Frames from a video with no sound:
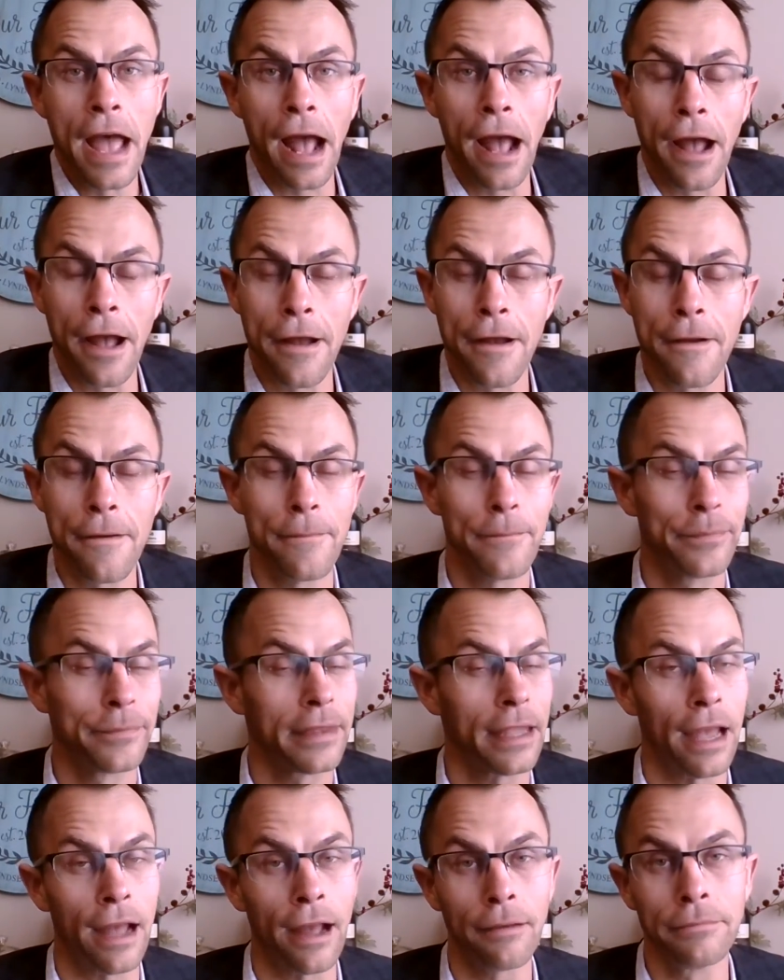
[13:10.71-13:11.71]

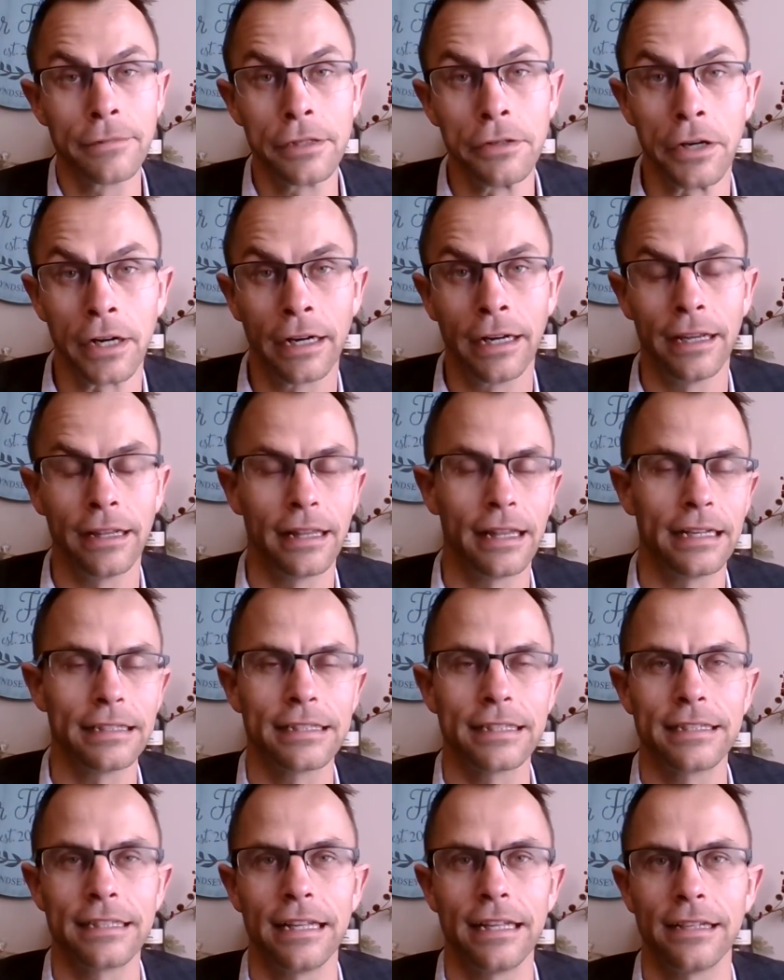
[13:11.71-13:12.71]
I'm sorry,
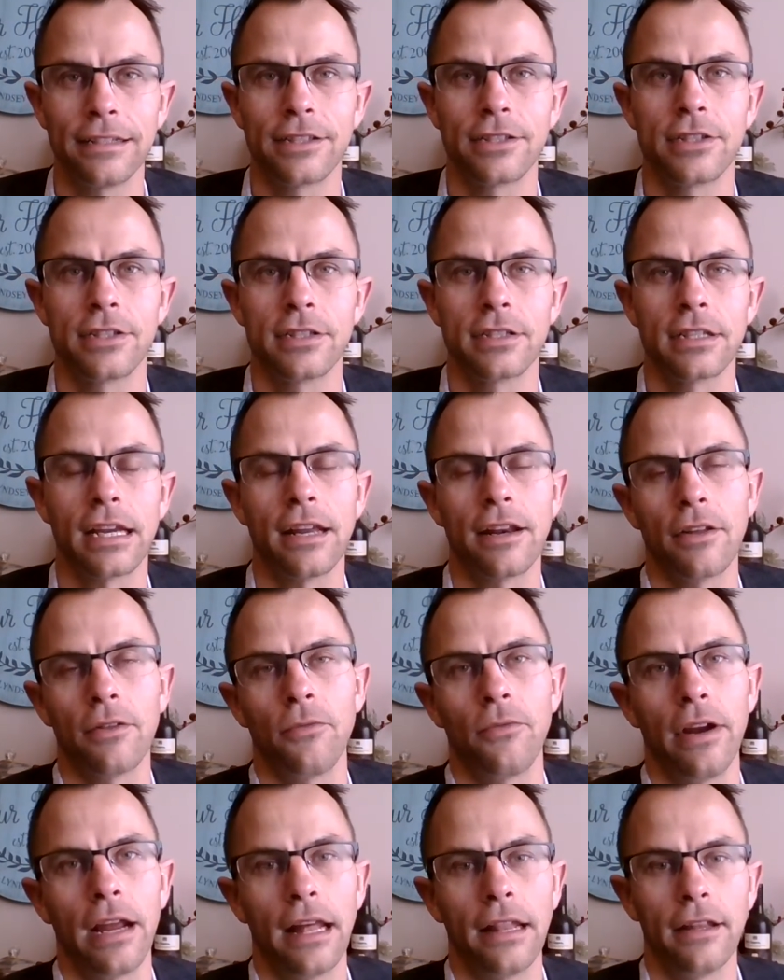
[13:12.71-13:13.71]
that's just kind of
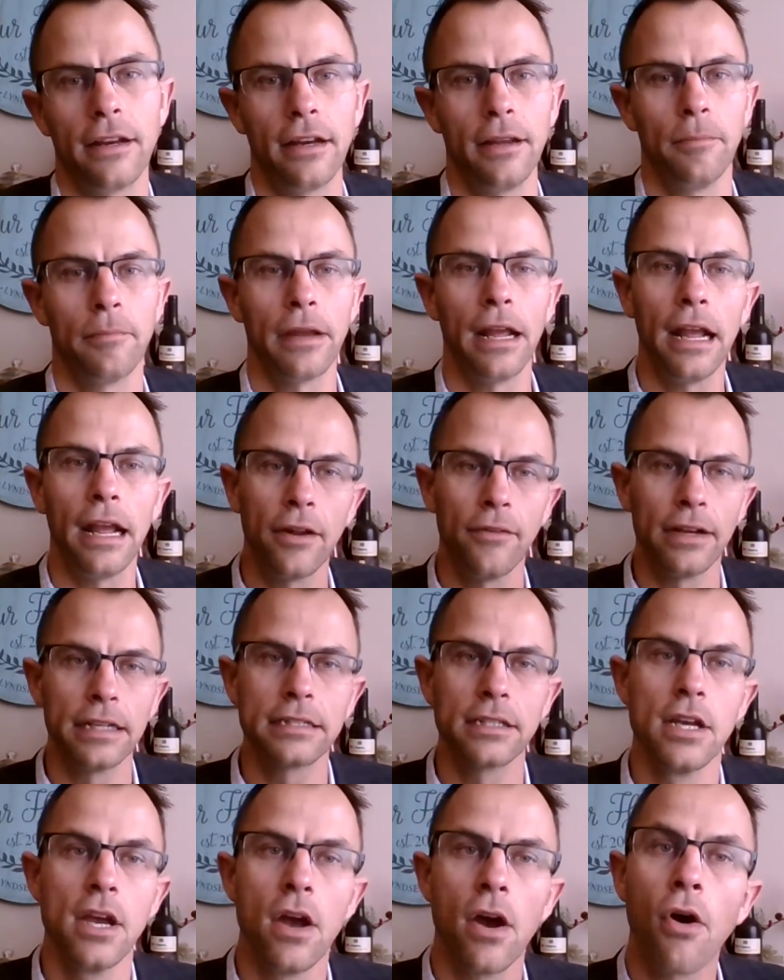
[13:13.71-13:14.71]
the reality. But
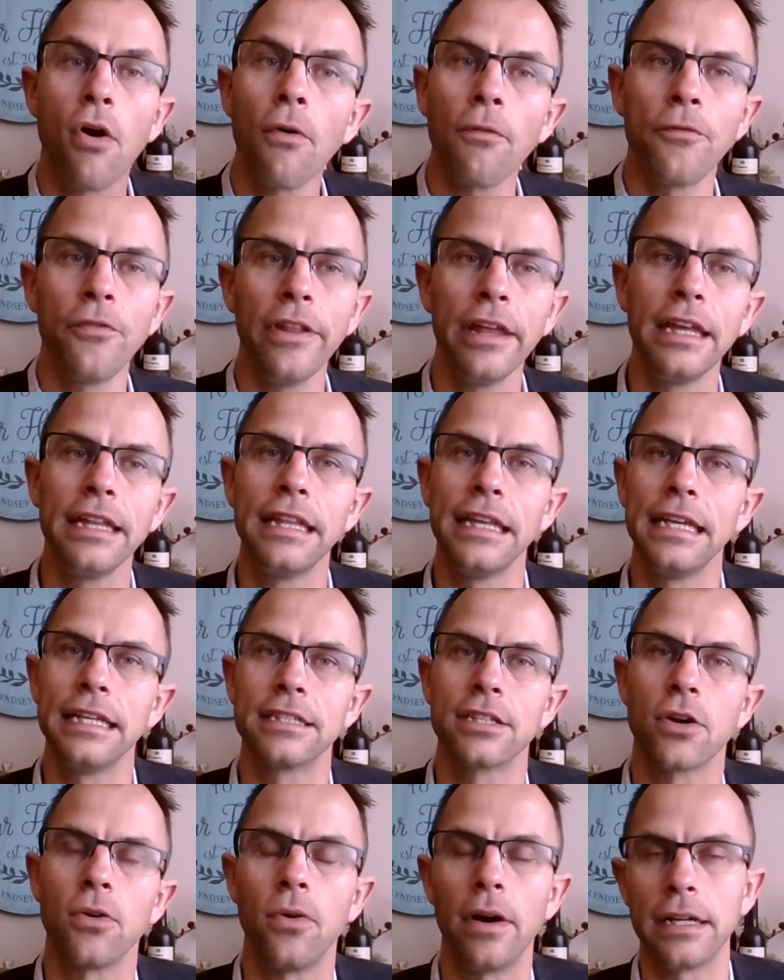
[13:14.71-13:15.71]
anyways, hopefully
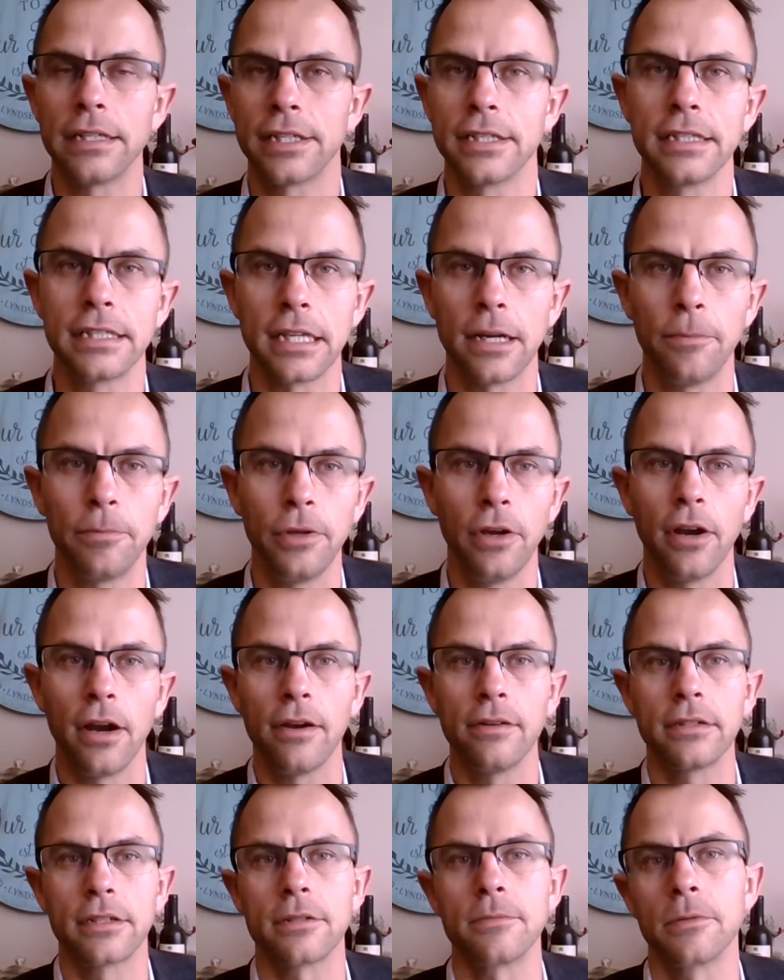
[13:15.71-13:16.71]
these questions help you
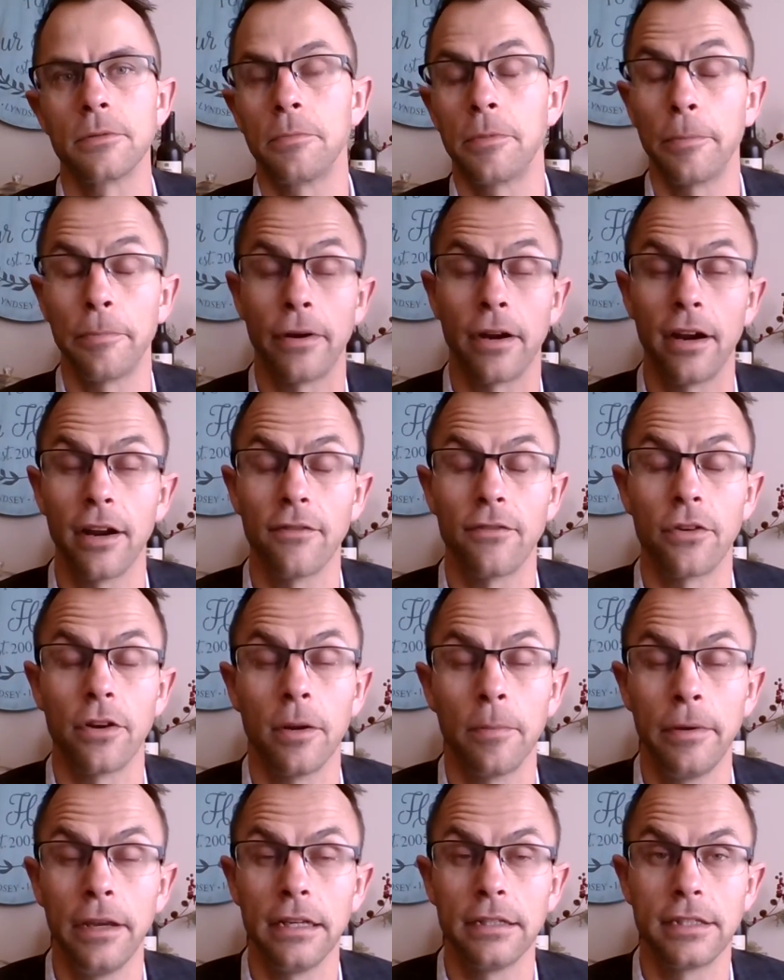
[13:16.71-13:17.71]
out in terms of preparing for
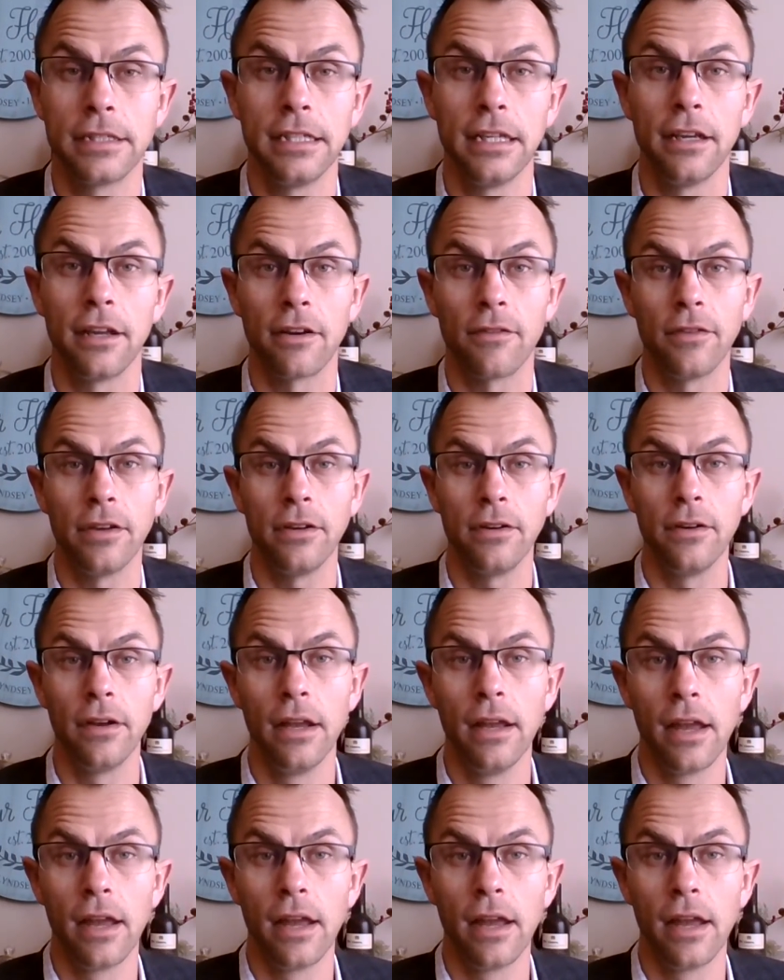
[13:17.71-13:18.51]
your PhD interview.